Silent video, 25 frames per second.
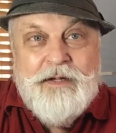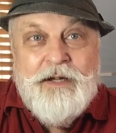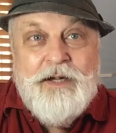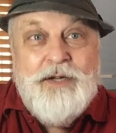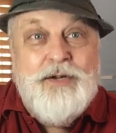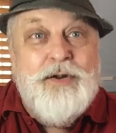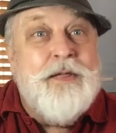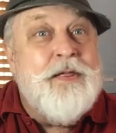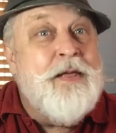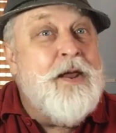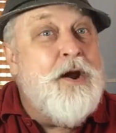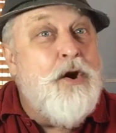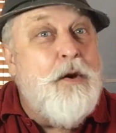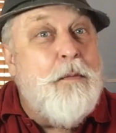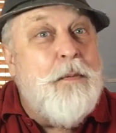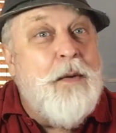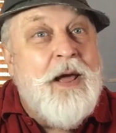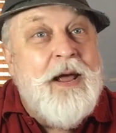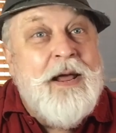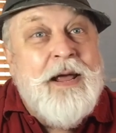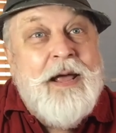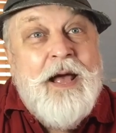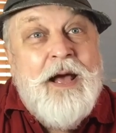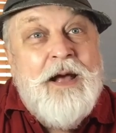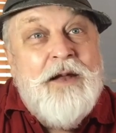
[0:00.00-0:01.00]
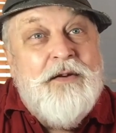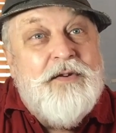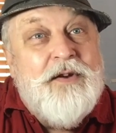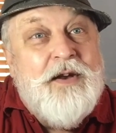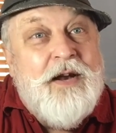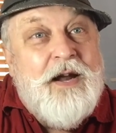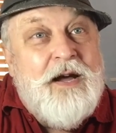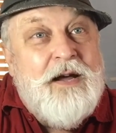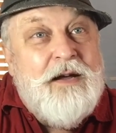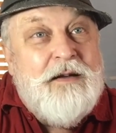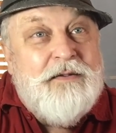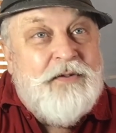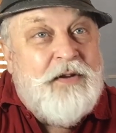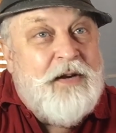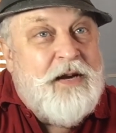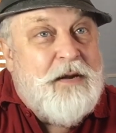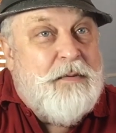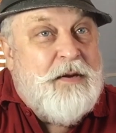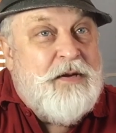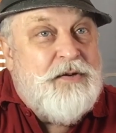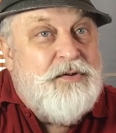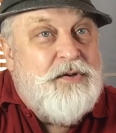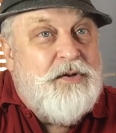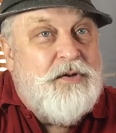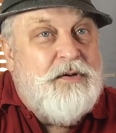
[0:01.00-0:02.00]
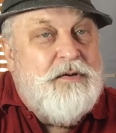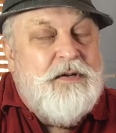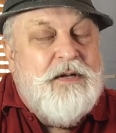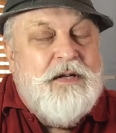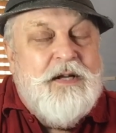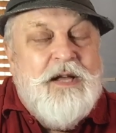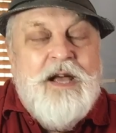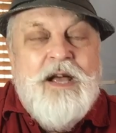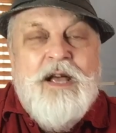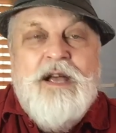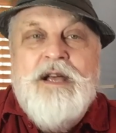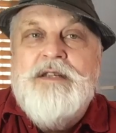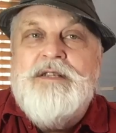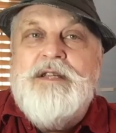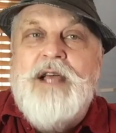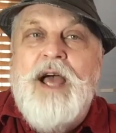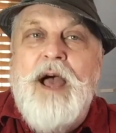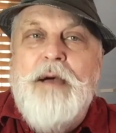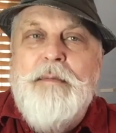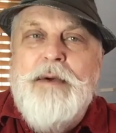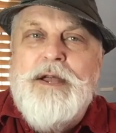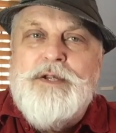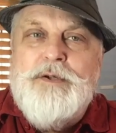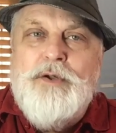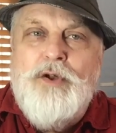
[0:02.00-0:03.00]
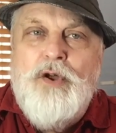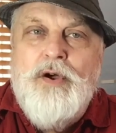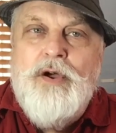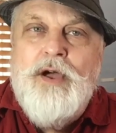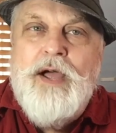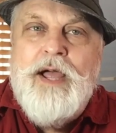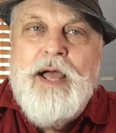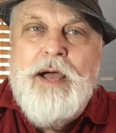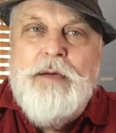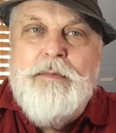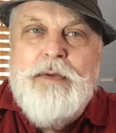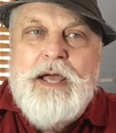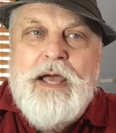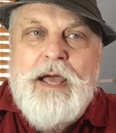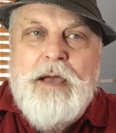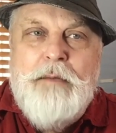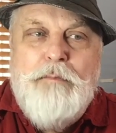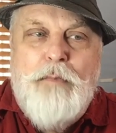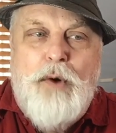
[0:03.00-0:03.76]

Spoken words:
You doing the aeroplane count today? It's only been 2. So how much longer can we keep